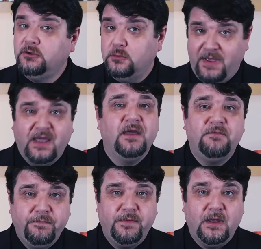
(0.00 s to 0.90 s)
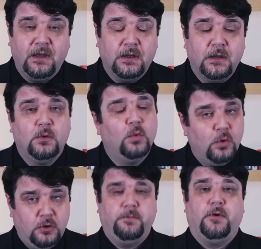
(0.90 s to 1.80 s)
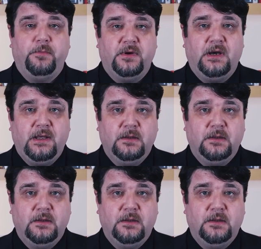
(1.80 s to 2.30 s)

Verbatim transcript: to make everything work properly.